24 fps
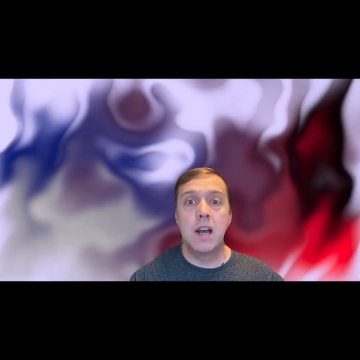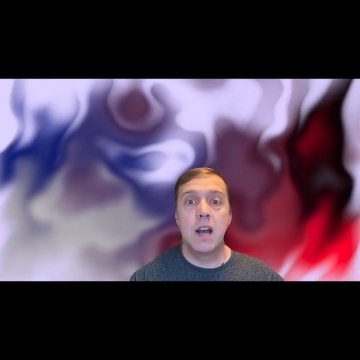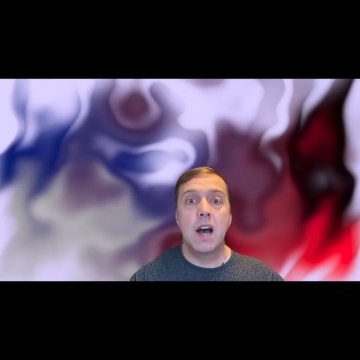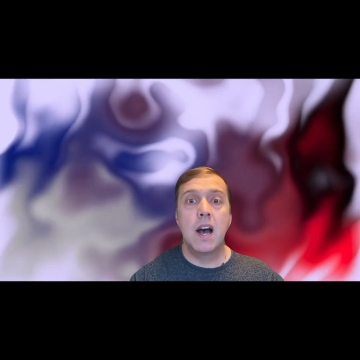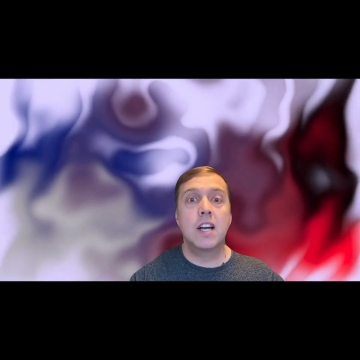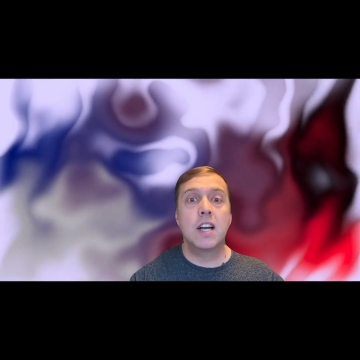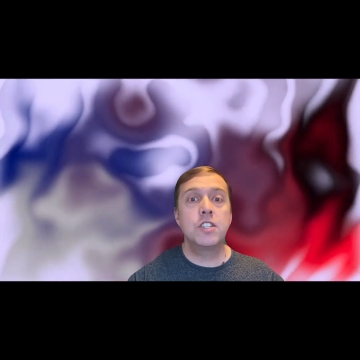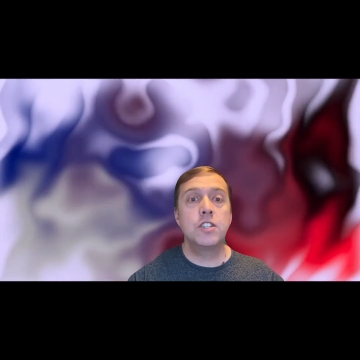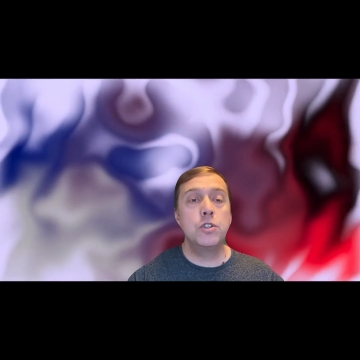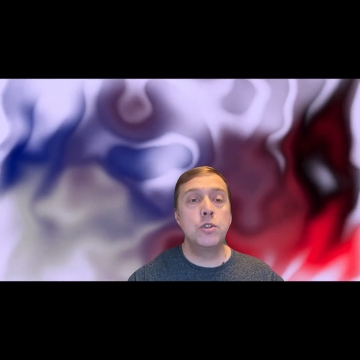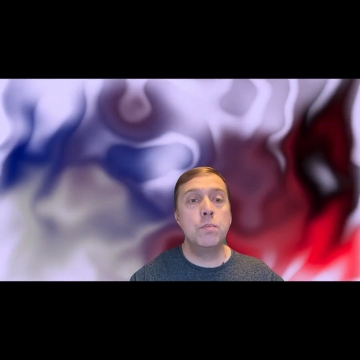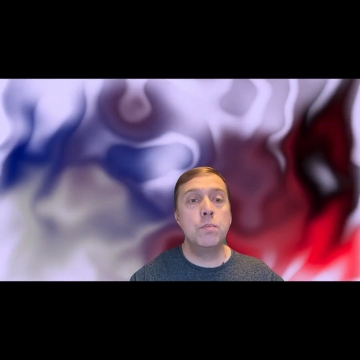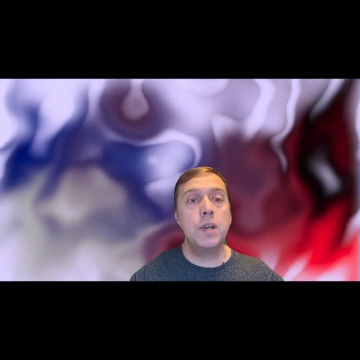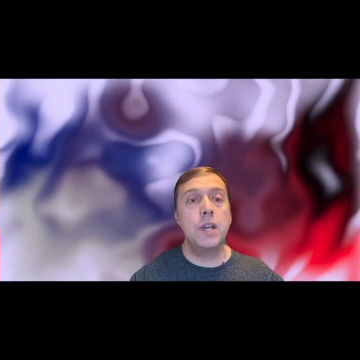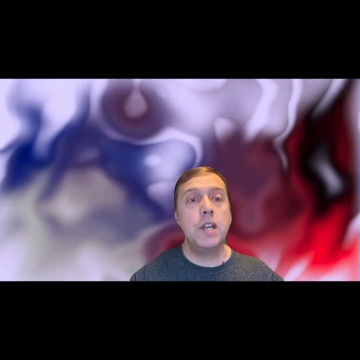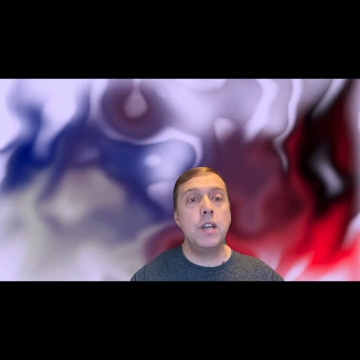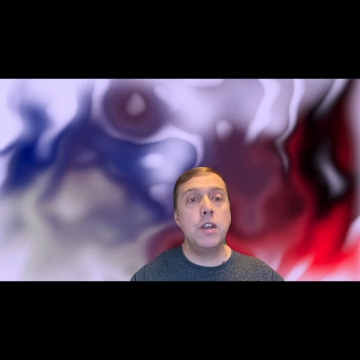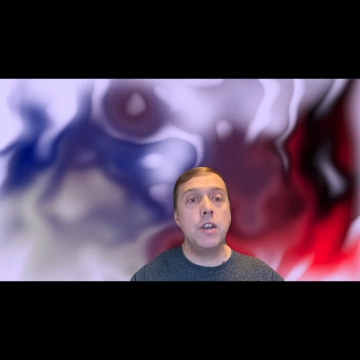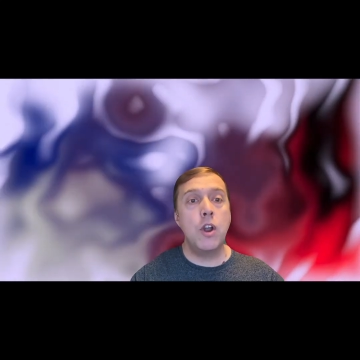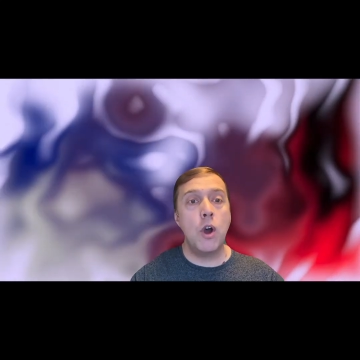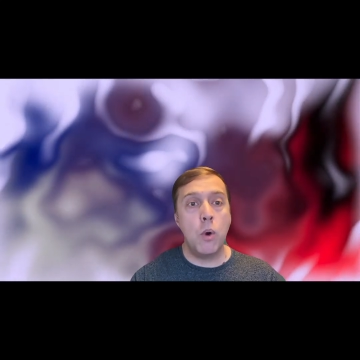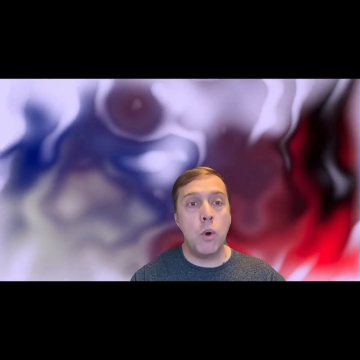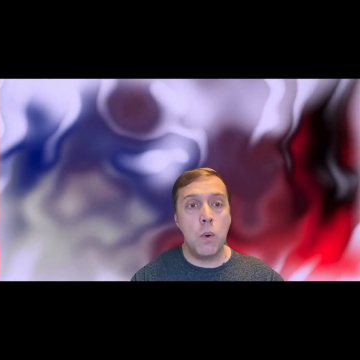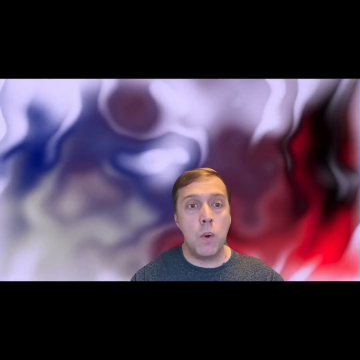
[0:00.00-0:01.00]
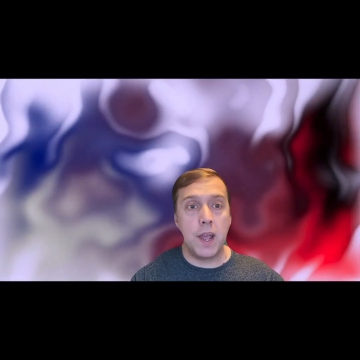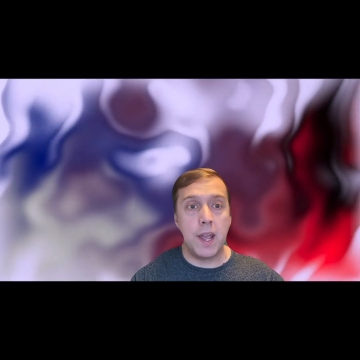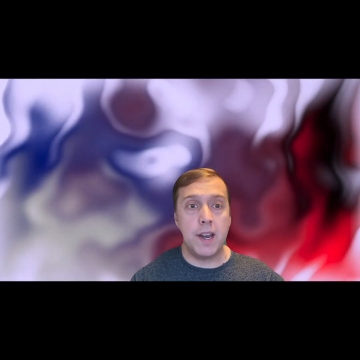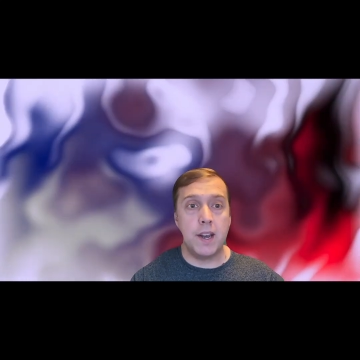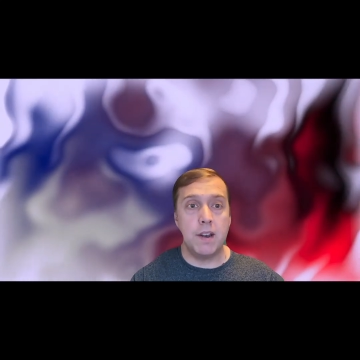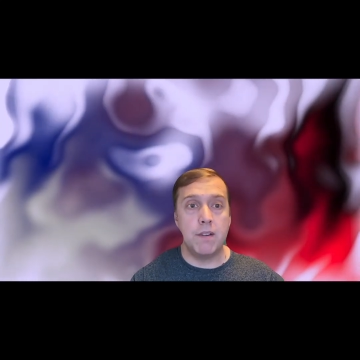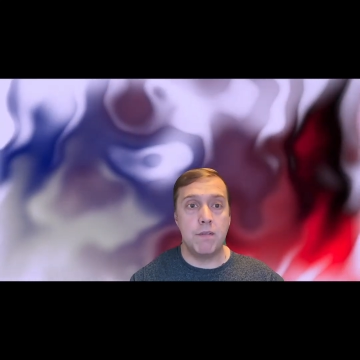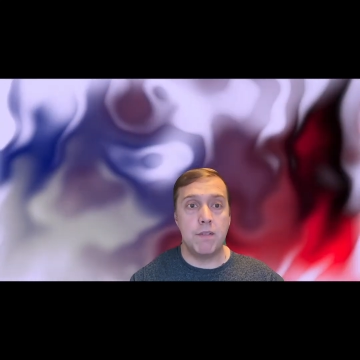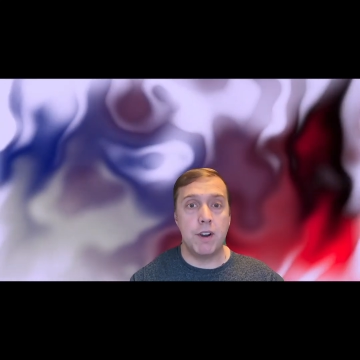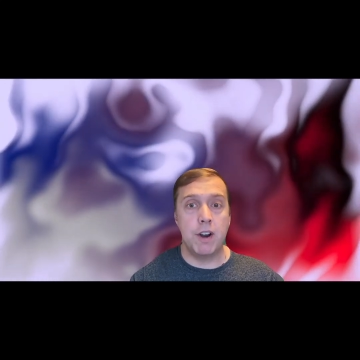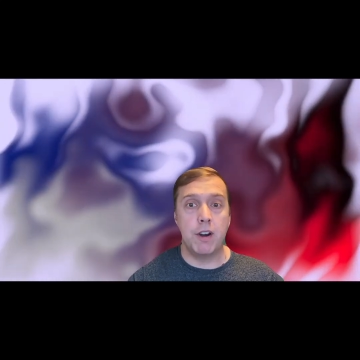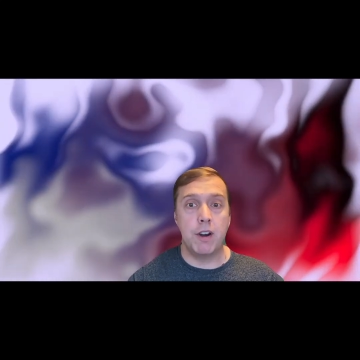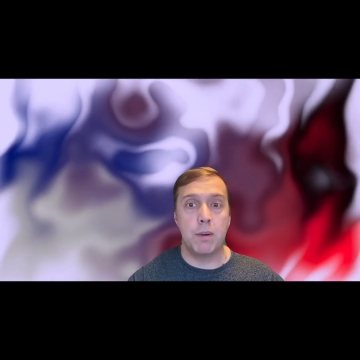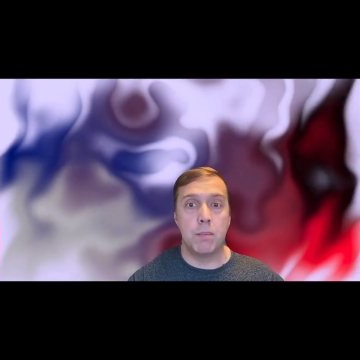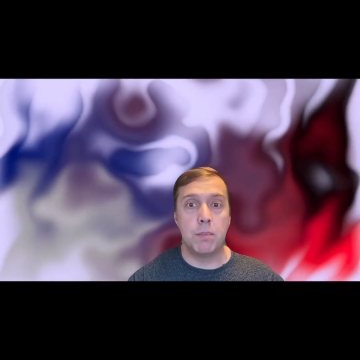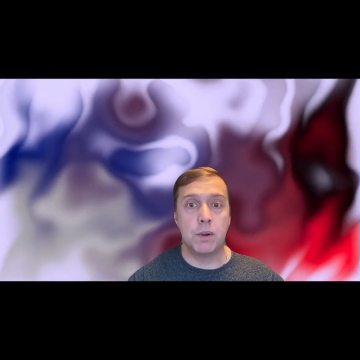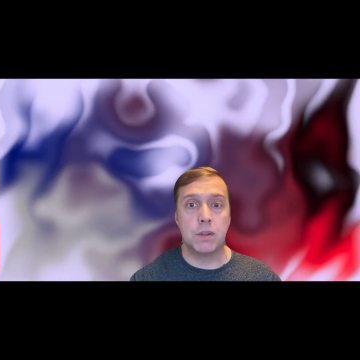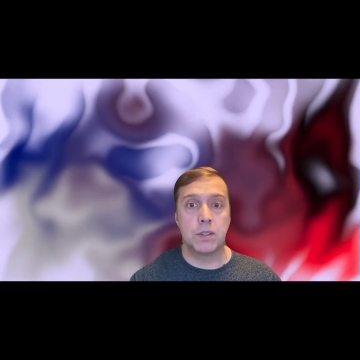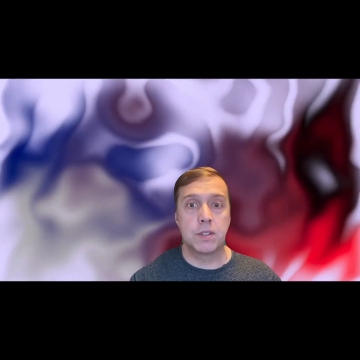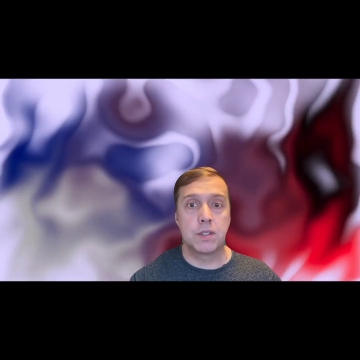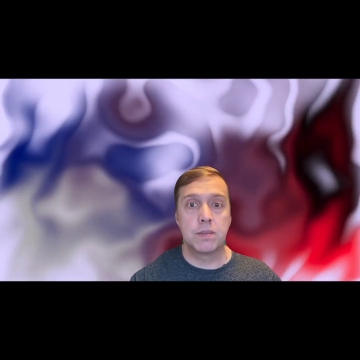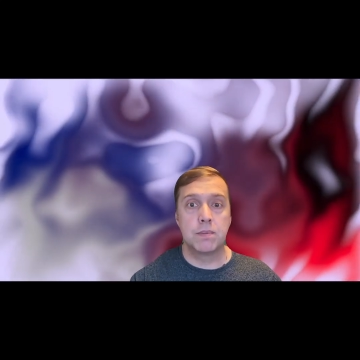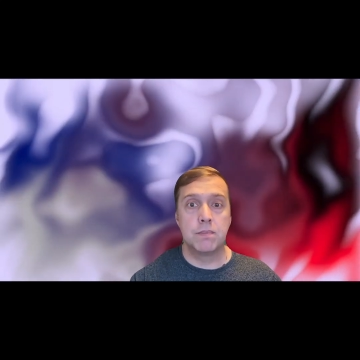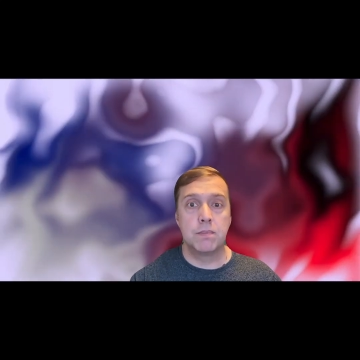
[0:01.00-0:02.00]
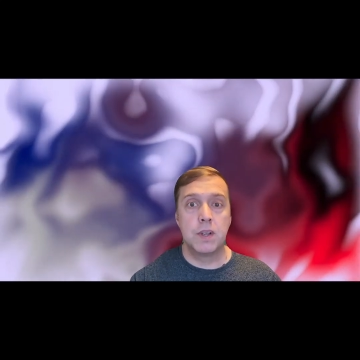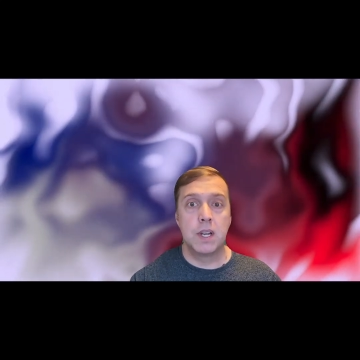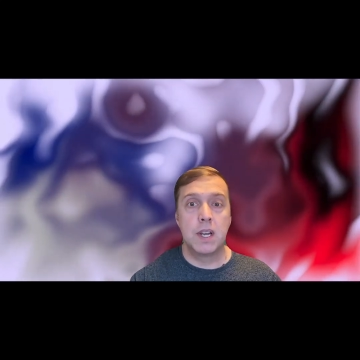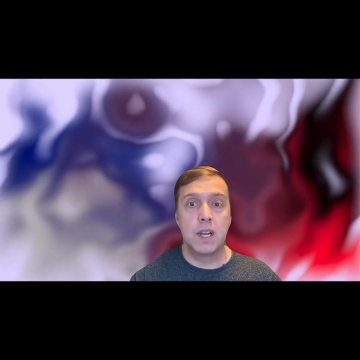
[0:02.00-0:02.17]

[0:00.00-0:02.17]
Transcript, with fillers: assuming no hidden variables.